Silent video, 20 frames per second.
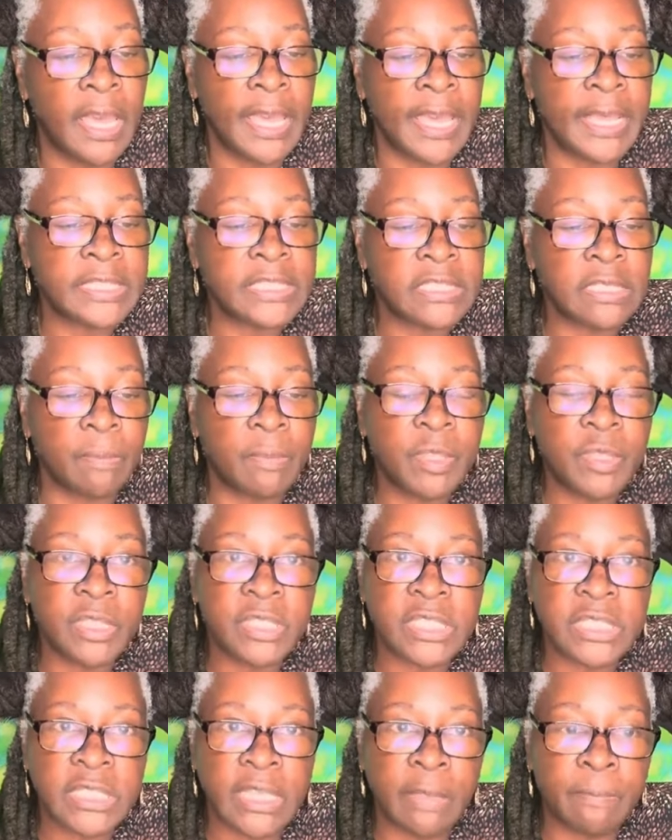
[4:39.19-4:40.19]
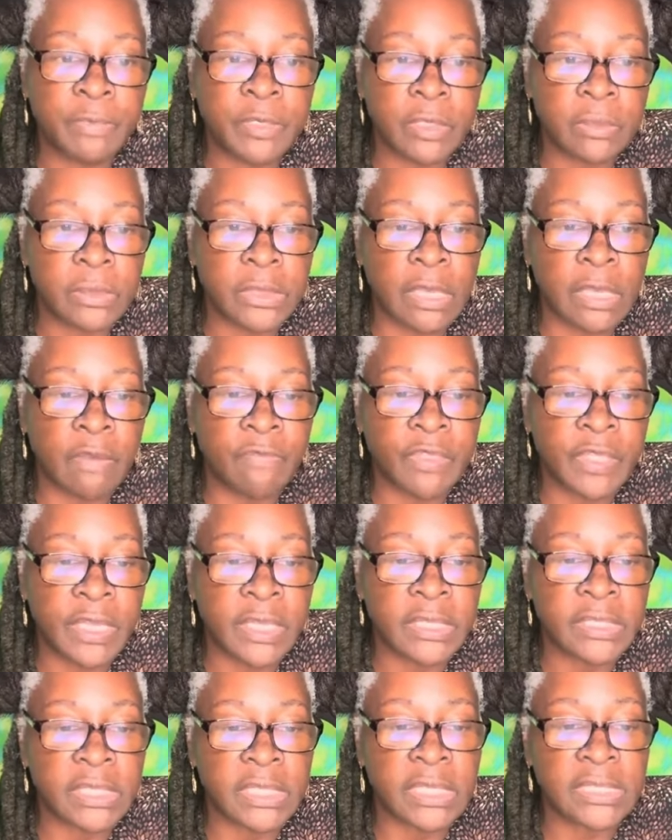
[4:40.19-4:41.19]
And some of the symptoms of
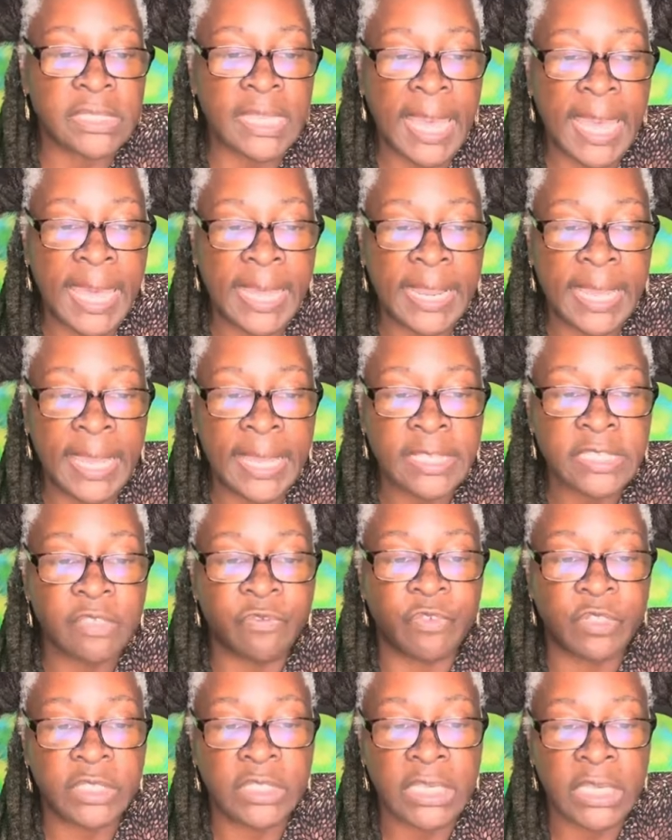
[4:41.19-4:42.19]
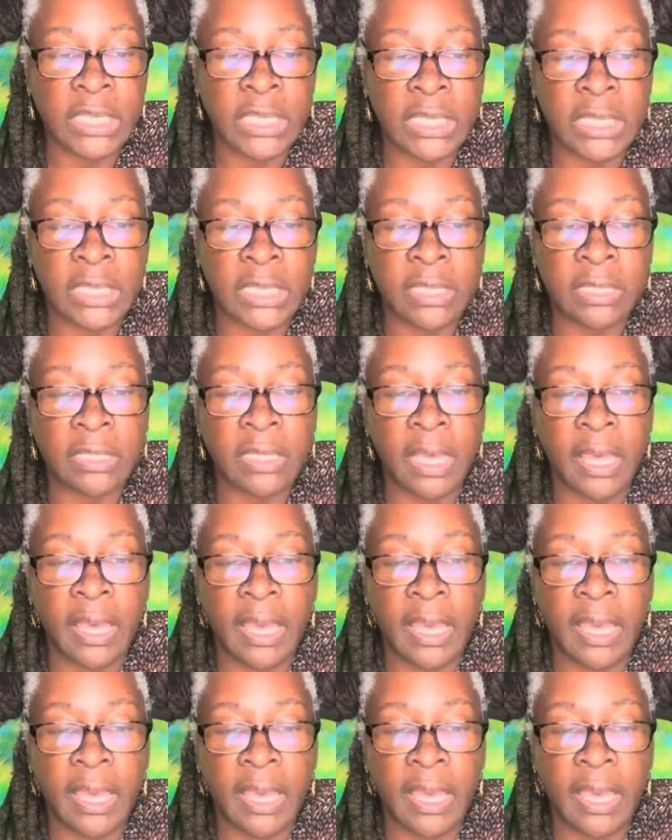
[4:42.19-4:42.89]
this is headaches, fatigue,